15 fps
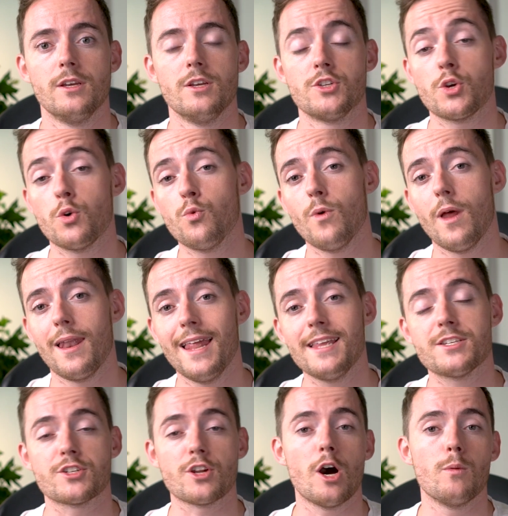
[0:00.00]
So
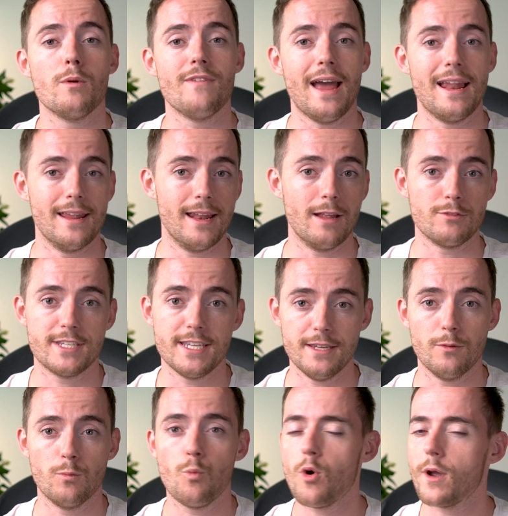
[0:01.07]
let's start with
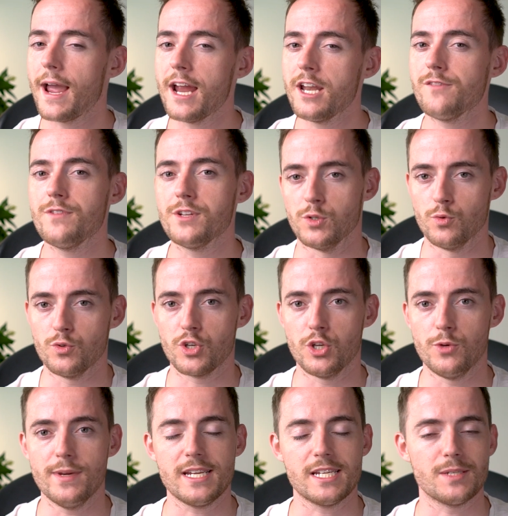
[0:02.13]
LLLT. What kind of results
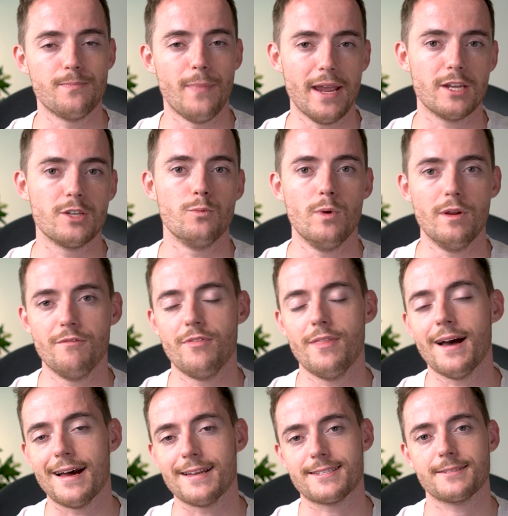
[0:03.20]
can you expect with
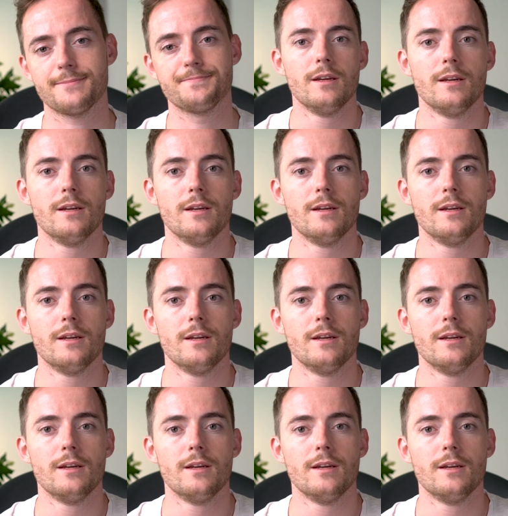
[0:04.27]
that?